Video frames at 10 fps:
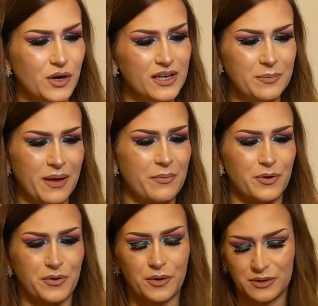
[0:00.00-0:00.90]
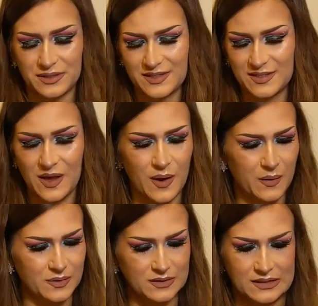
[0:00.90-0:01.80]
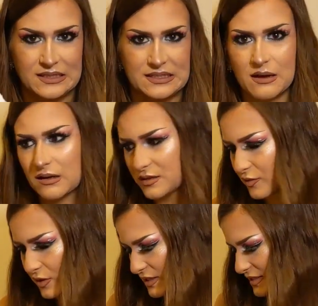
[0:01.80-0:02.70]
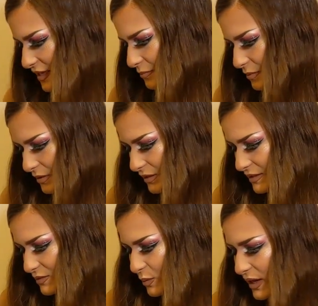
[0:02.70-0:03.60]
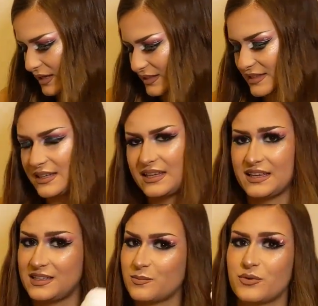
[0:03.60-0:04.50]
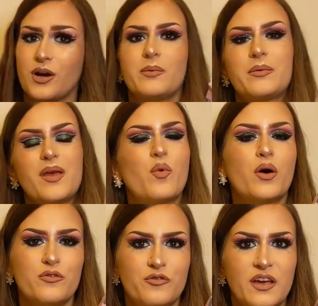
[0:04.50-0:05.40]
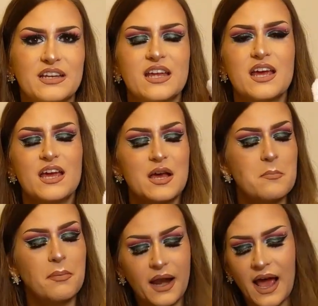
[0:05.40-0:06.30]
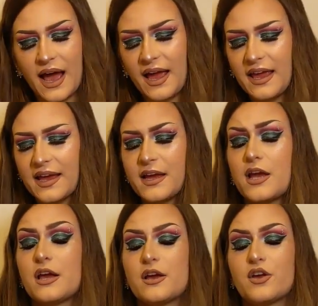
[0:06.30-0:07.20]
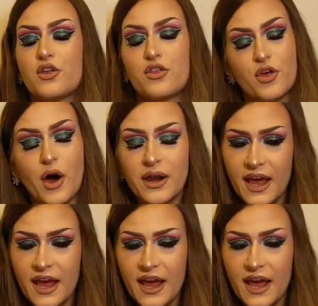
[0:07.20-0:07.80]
toilet paper rolls. So these socks, for example, as well as these, probably won't fit. But I thought